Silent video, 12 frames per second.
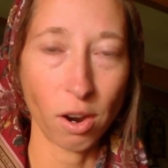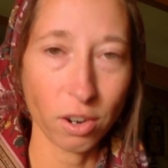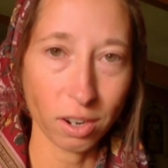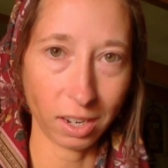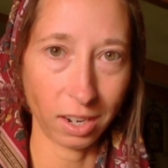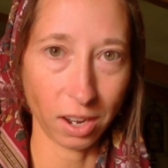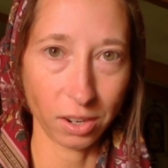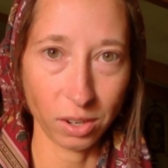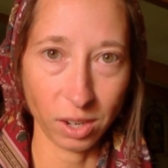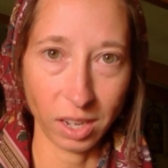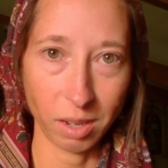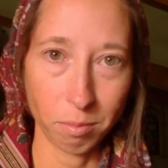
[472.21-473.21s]
hearken
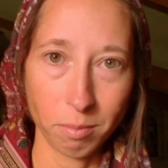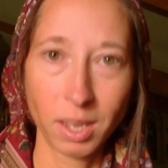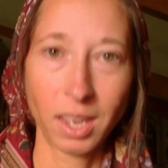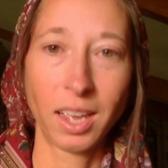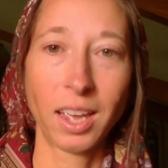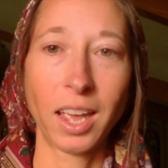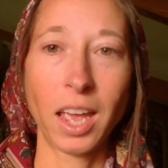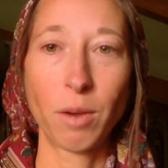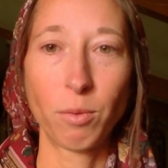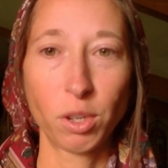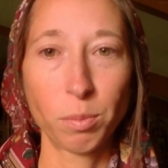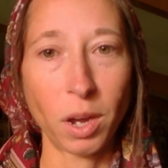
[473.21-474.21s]
unto him
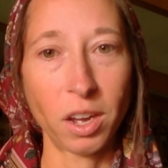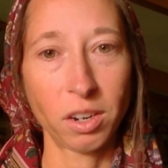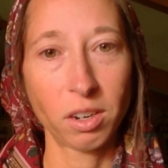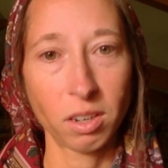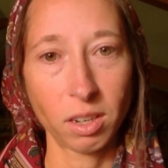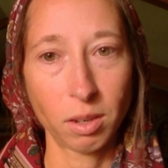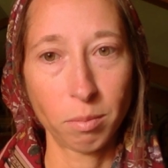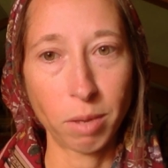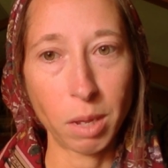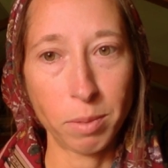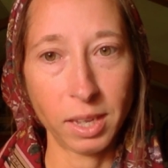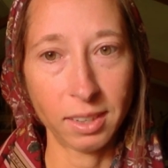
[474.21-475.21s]
and respond
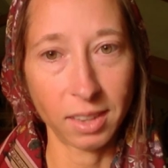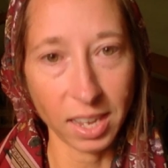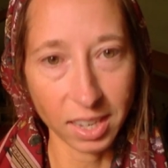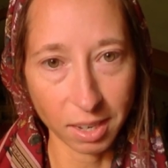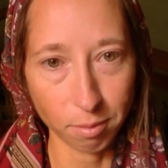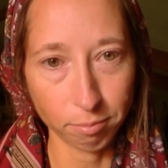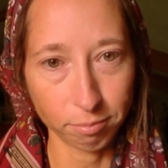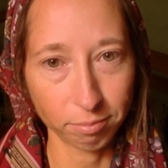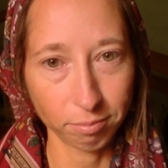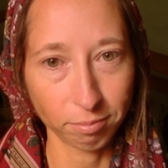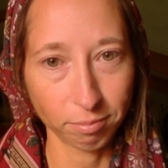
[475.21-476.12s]
by being like him.